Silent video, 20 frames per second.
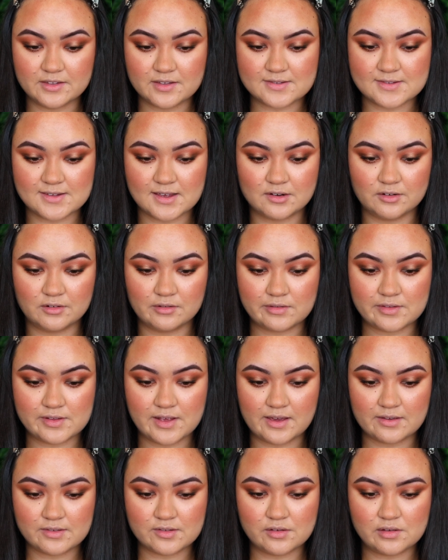the Sun looks
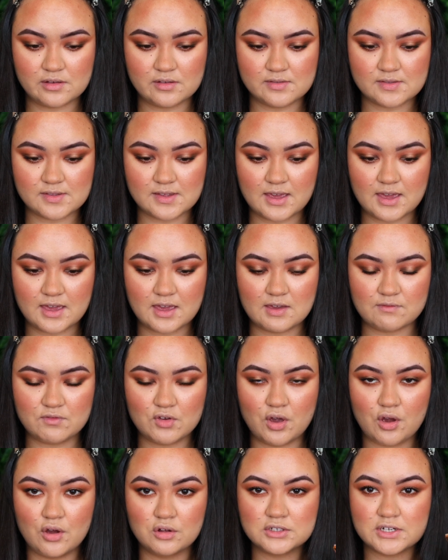like. So you can see if
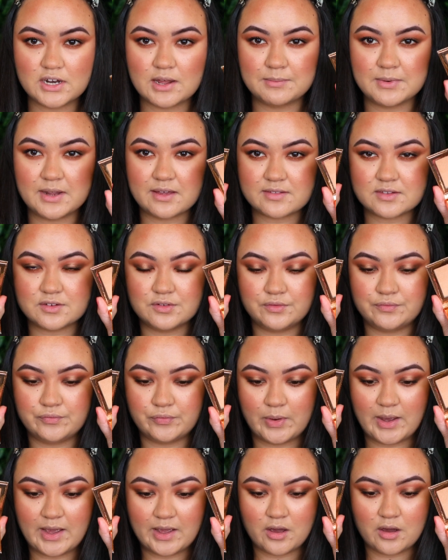you hold it up next to
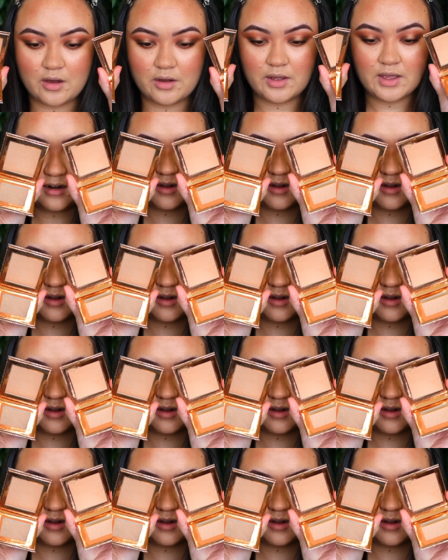Fuego,